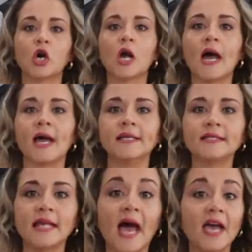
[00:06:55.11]
So, guys,
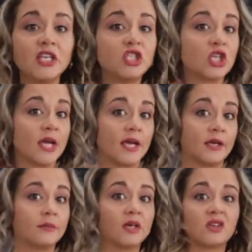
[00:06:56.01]
I
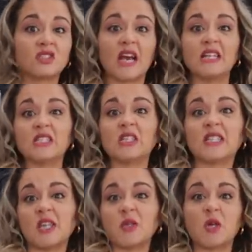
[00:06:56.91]
changed because
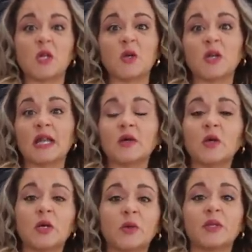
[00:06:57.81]
Allison said, you don't look
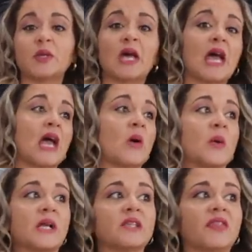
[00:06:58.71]
good with that
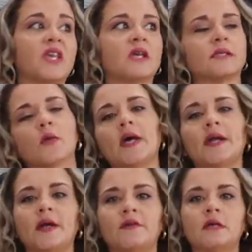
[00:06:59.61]
orange thing. I
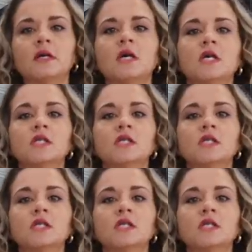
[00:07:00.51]
whatever.